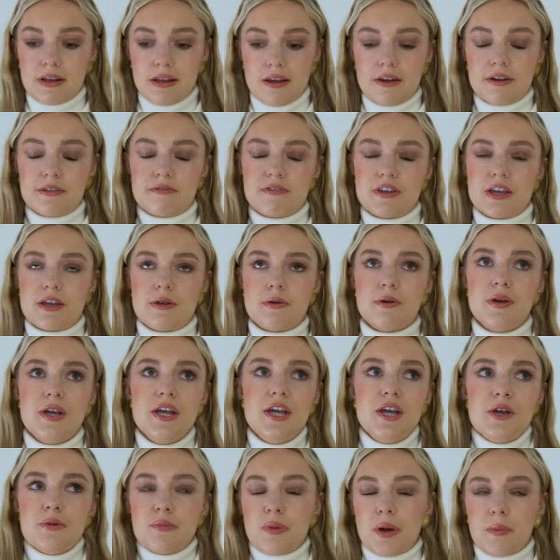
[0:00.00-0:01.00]
a lot of you
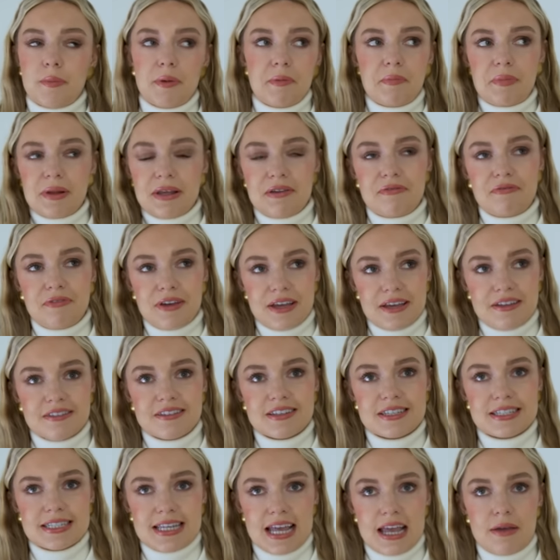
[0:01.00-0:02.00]
probably feel
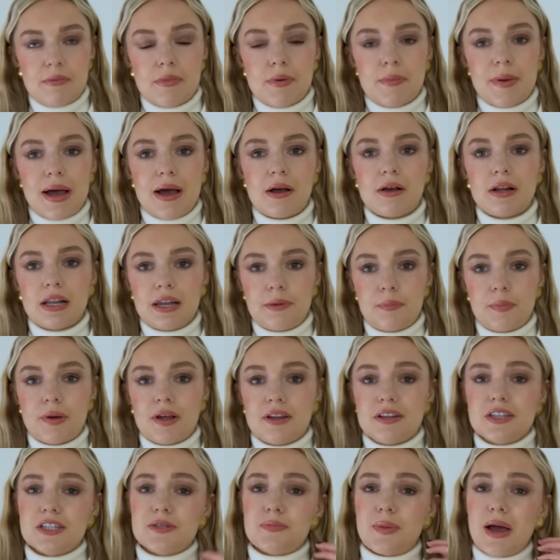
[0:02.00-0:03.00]
the same about
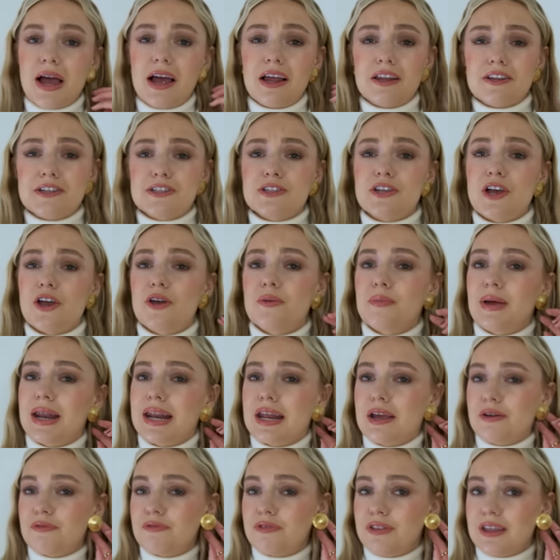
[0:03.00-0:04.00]
clip-ons, but so
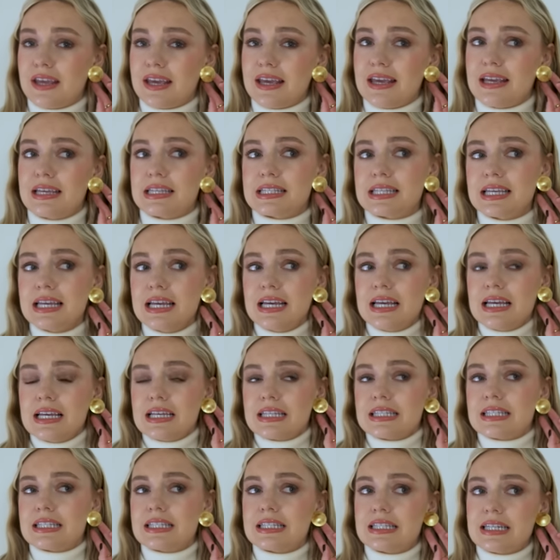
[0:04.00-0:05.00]
many of these
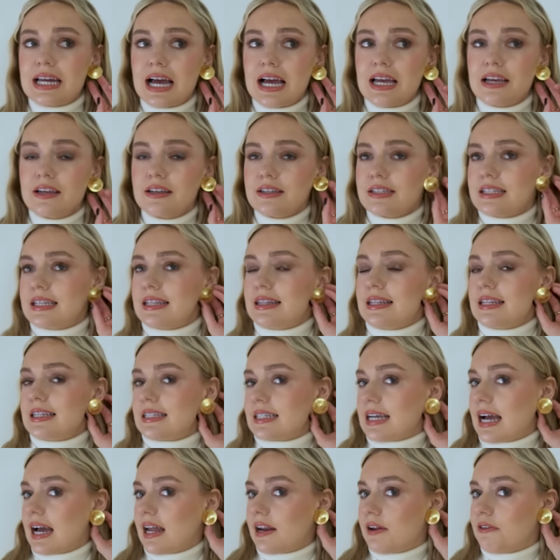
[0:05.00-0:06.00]
styles in this
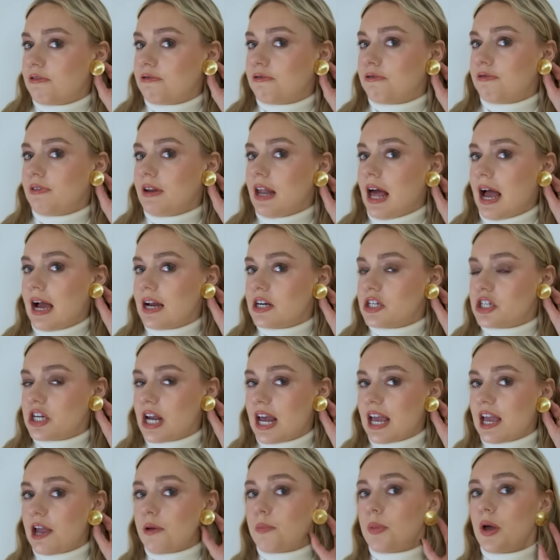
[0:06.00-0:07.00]
kind of flat
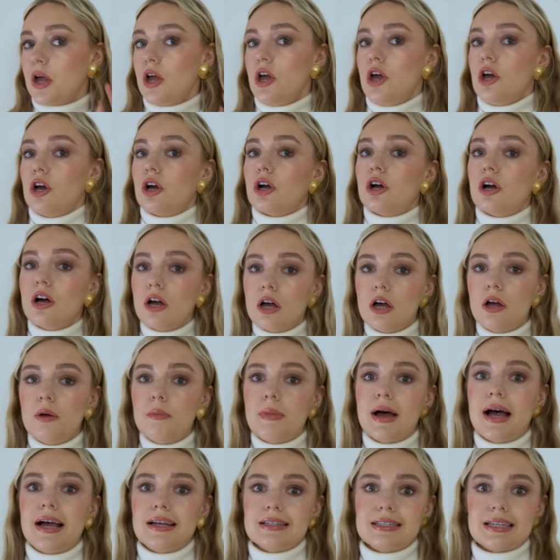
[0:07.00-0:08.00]
shape
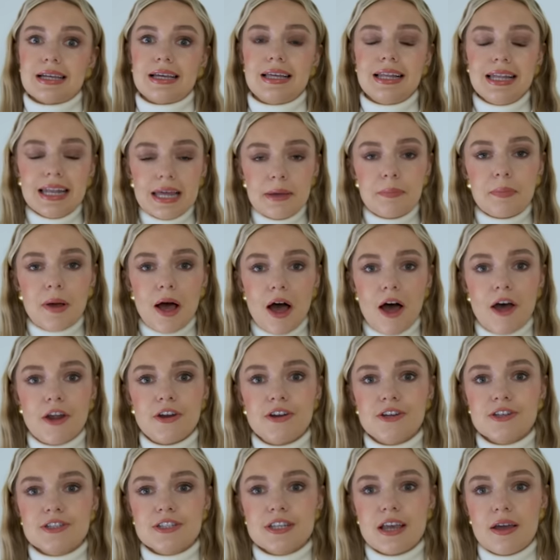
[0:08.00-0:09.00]
come as a
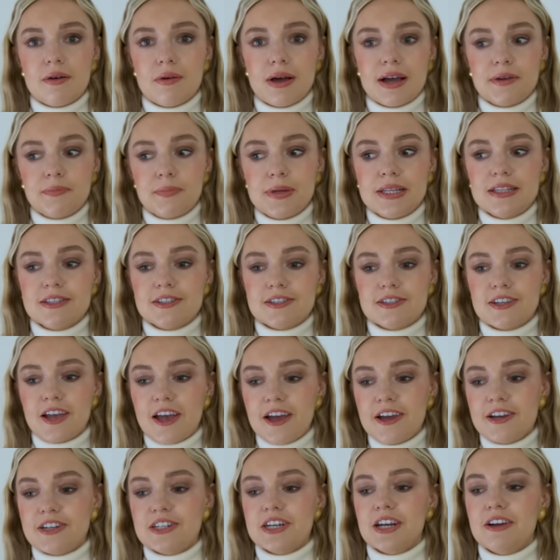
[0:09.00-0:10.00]
clip-on. So I've been
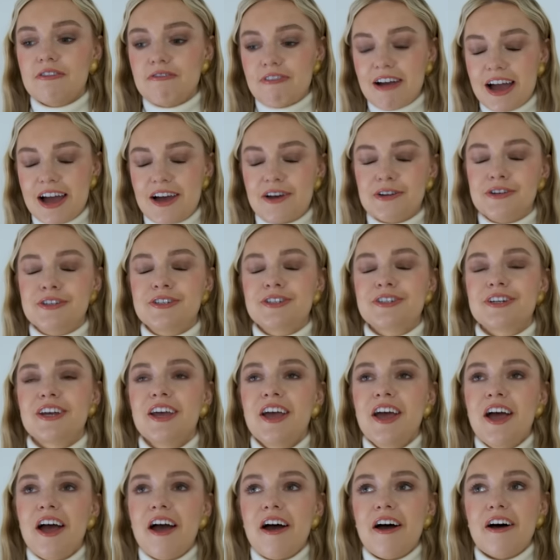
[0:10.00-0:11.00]
searching around
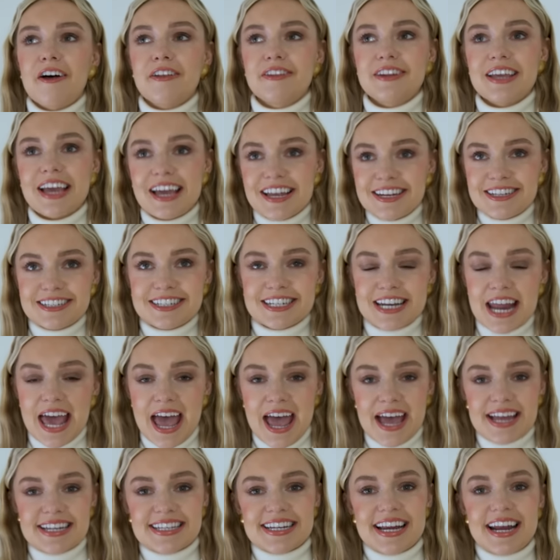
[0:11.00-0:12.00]
on the
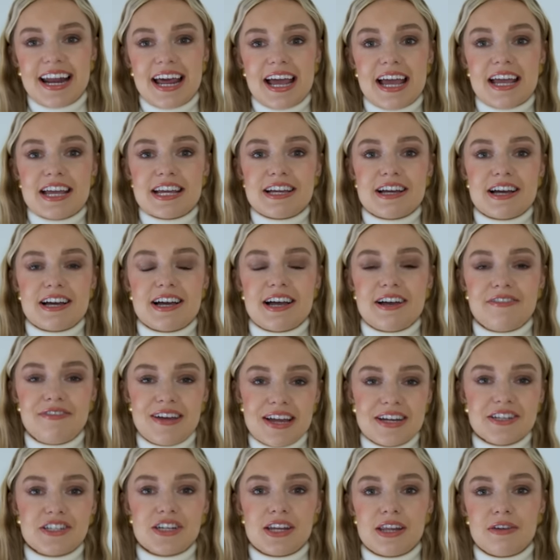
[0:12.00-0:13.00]
internet and I
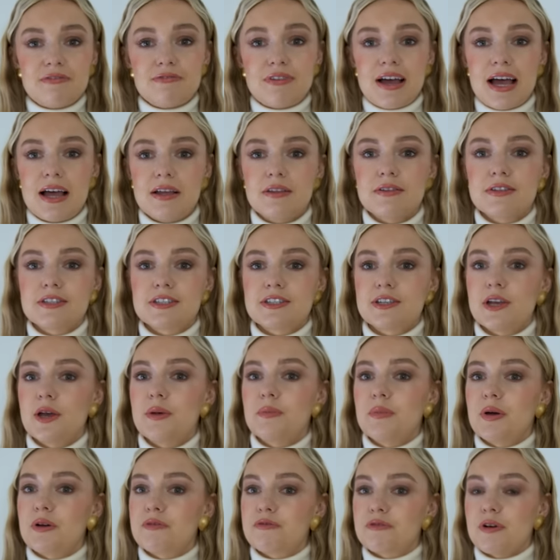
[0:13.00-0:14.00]
eventually found
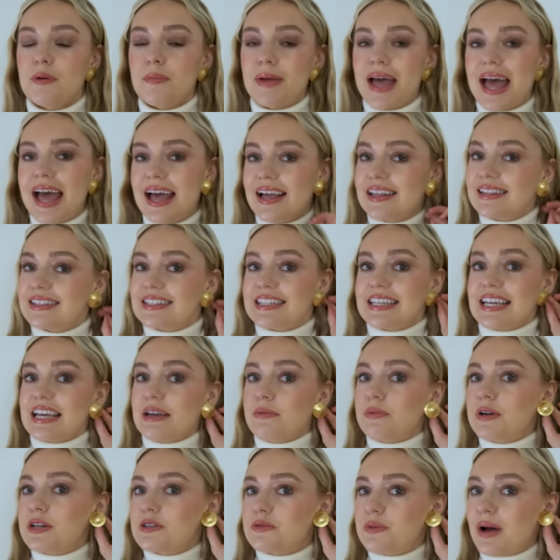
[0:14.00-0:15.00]
some from
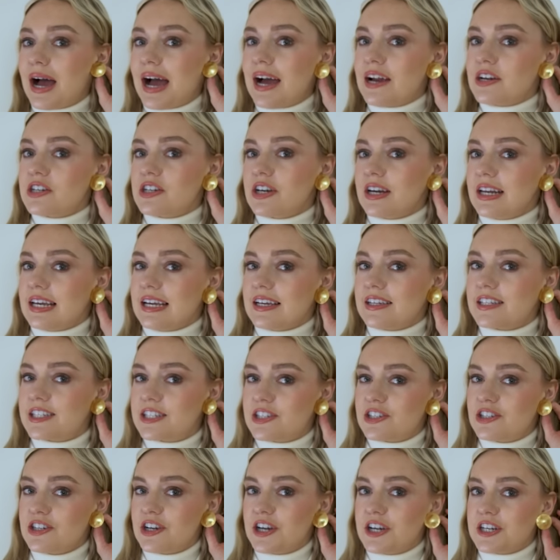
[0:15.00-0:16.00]
Etsy, which were actually a
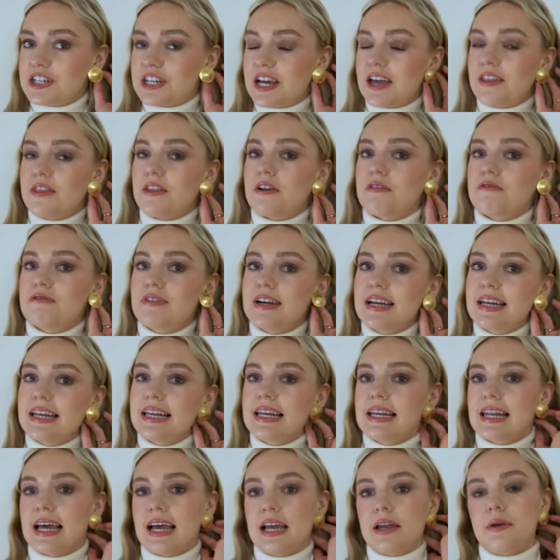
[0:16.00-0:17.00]
stud and they're
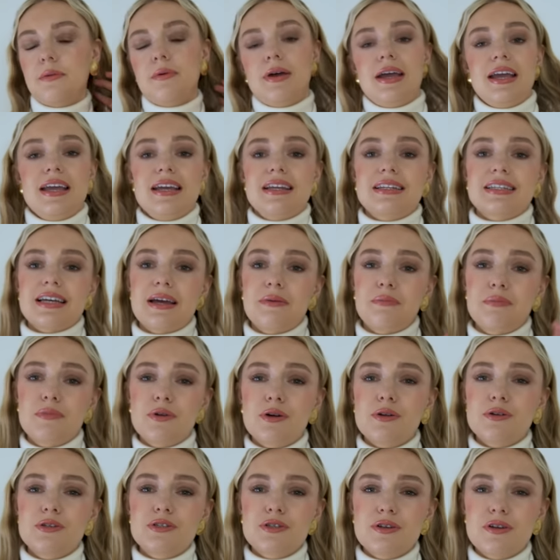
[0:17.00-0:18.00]
really lightweight. I'm
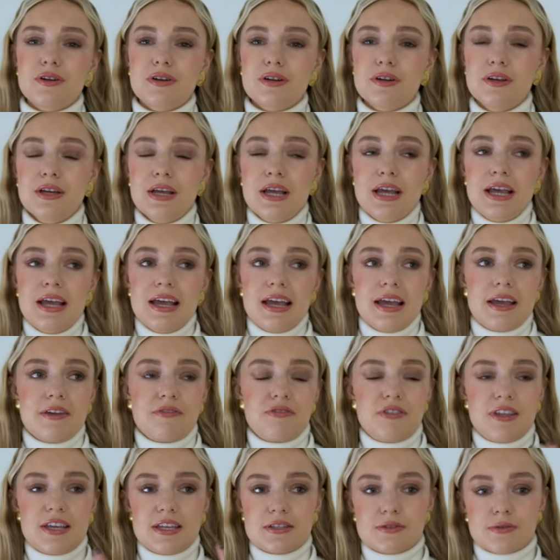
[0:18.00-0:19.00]
not sure
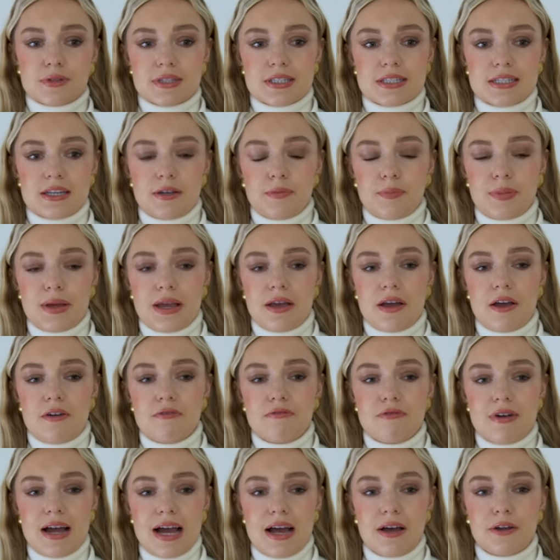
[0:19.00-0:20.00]
if these will still be
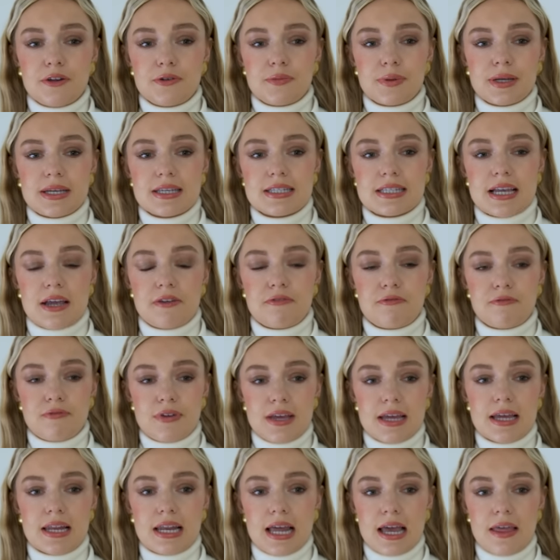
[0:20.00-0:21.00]
around because I
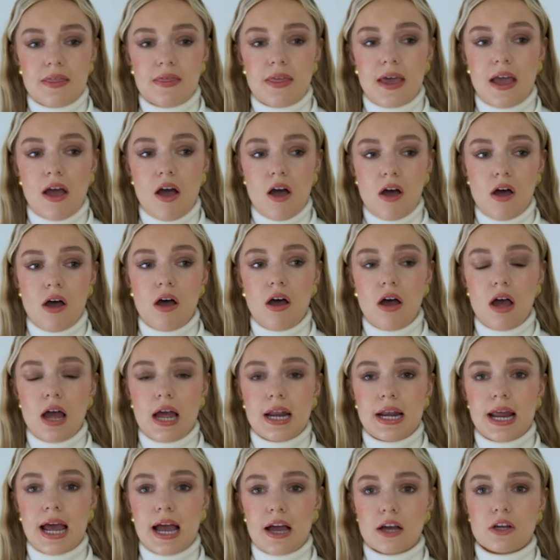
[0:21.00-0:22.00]
feel like they are
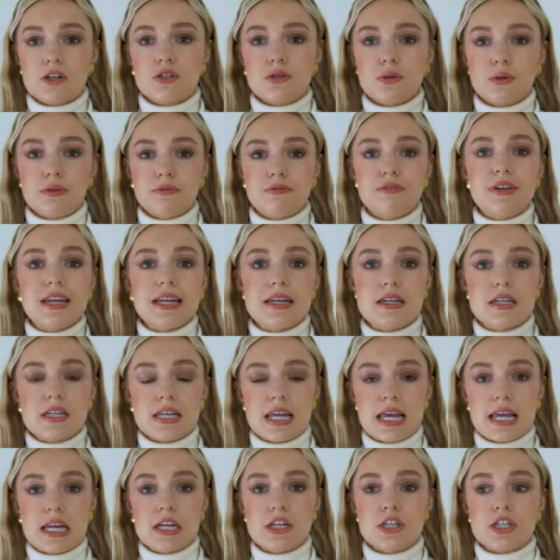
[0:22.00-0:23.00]
an actual
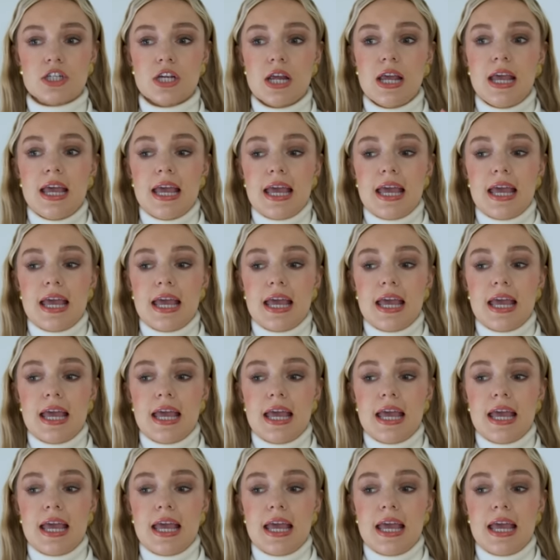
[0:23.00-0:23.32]
vintage